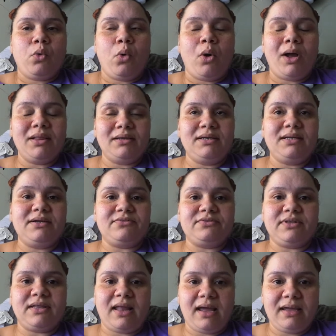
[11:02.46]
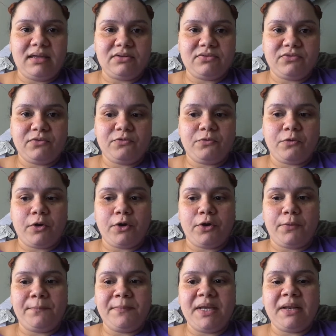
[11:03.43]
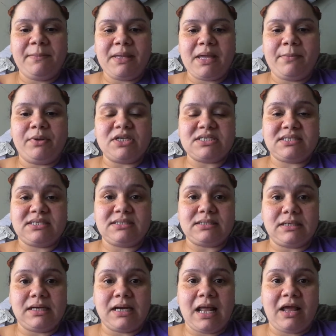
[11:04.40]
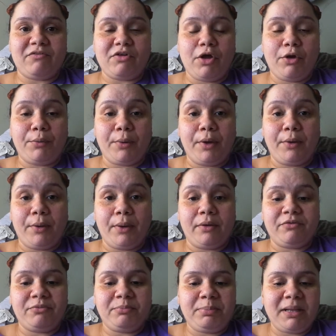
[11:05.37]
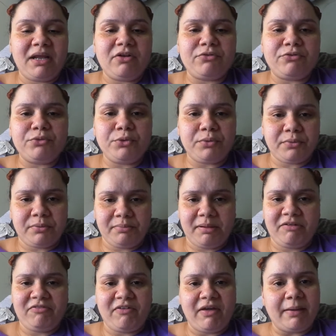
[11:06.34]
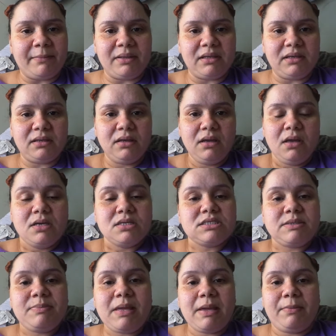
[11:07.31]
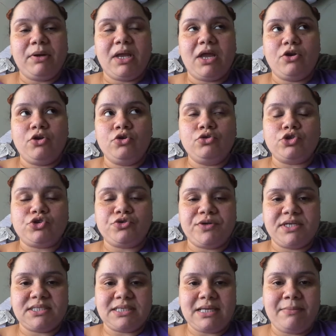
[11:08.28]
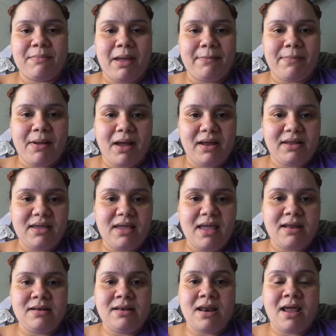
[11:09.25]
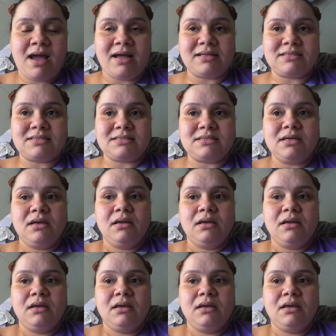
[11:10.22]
quality of life, for me to be able to sit down and have a, a, a plate of food with my family, to be able to get nutrients in my body and not,